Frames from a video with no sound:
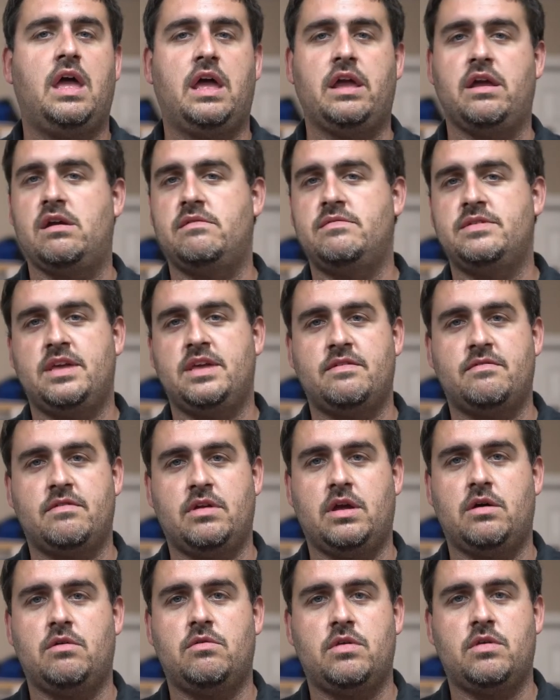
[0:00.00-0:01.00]
and
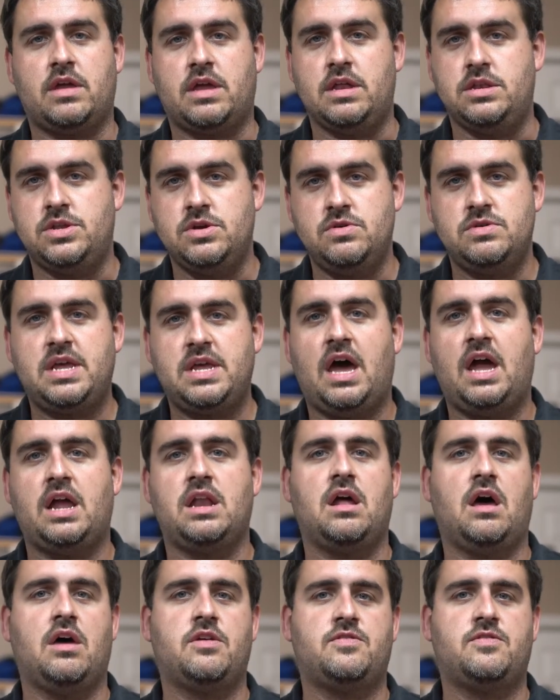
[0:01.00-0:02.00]
everything, you know, that can do
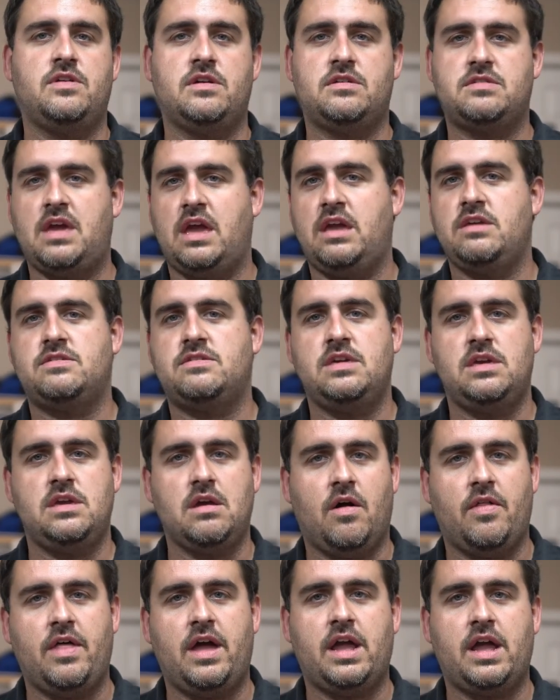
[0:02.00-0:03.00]
diagnostics,
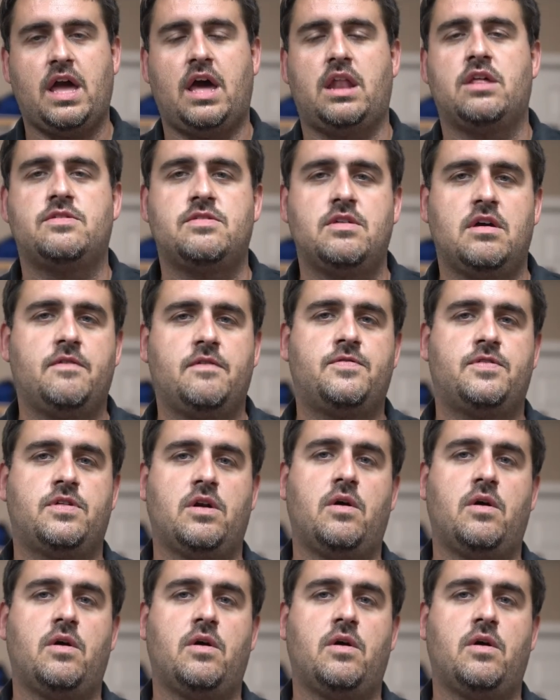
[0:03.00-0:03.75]
AC, all that kind of stuff.